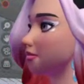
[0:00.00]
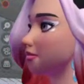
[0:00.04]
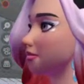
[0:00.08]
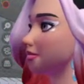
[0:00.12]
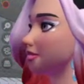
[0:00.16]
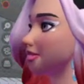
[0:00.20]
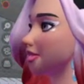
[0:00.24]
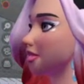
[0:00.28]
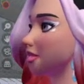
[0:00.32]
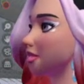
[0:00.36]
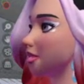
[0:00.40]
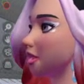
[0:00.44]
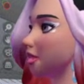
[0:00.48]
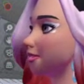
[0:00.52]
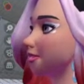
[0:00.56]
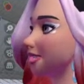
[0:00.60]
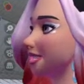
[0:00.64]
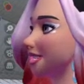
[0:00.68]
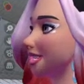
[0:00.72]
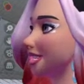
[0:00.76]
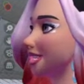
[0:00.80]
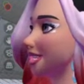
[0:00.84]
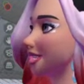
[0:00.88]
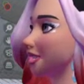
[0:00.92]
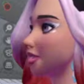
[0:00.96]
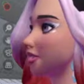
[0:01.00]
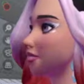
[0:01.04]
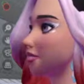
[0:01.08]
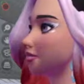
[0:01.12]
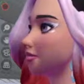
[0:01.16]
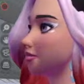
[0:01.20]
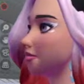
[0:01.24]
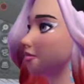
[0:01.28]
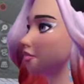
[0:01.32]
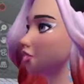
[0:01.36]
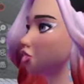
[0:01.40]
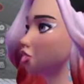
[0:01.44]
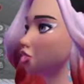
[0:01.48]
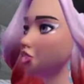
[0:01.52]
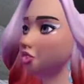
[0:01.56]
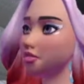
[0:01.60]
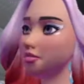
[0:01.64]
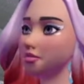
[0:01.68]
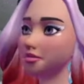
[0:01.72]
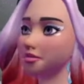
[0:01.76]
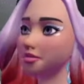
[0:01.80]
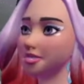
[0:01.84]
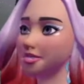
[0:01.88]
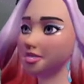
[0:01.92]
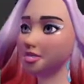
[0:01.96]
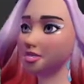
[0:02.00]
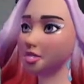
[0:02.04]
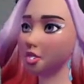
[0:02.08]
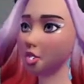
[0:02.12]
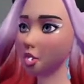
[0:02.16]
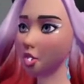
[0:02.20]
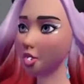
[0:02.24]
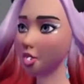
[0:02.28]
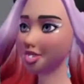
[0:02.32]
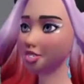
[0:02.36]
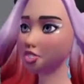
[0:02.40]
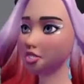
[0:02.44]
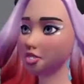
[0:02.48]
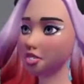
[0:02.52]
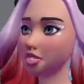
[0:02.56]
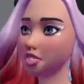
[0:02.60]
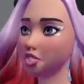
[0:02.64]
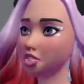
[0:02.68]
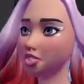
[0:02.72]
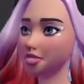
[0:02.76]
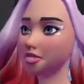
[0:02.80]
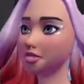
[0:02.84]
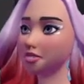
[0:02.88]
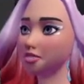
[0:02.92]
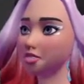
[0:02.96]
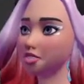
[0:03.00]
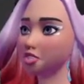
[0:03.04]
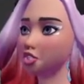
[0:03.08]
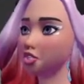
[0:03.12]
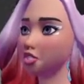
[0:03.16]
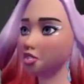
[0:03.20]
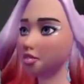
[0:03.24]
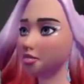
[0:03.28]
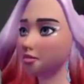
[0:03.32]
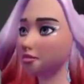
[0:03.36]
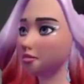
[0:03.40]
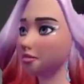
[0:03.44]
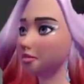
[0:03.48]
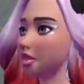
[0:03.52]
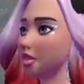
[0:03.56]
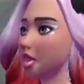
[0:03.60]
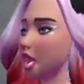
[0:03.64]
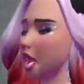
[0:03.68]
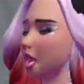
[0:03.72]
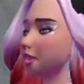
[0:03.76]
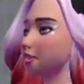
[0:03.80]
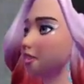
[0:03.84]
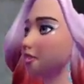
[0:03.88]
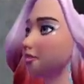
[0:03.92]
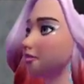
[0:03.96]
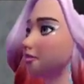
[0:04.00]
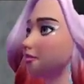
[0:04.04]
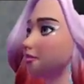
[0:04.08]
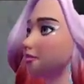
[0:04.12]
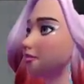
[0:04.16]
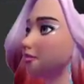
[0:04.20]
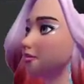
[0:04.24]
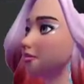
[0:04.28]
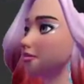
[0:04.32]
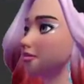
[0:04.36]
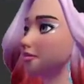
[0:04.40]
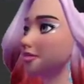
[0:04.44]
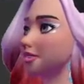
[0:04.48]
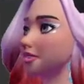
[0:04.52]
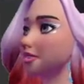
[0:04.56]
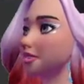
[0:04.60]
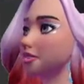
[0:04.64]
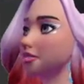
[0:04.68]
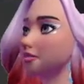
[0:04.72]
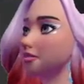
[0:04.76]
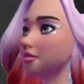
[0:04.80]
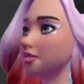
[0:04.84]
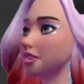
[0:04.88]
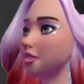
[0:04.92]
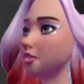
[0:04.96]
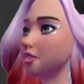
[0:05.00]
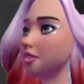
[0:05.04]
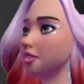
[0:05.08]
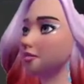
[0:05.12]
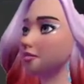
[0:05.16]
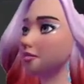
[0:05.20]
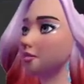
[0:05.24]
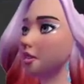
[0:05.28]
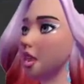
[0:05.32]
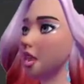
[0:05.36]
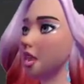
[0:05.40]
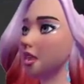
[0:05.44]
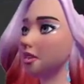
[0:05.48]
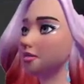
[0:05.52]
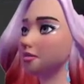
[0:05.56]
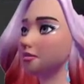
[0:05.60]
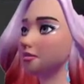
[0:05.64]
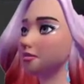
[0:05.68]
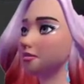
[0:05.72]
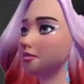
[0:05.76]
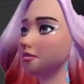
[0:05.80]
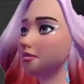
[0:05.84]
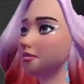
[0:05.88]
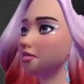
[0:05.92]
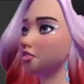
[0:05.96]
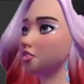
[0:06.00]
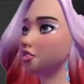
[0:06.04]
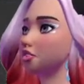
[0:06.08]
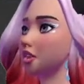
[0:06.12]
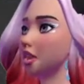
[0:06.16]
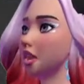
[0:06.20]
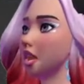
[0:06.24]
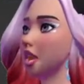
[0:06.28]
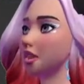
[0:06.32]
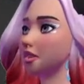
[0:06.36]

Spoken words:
Unlike me here, but there are reasons for that. So, okay, cool. Wow, that's fine.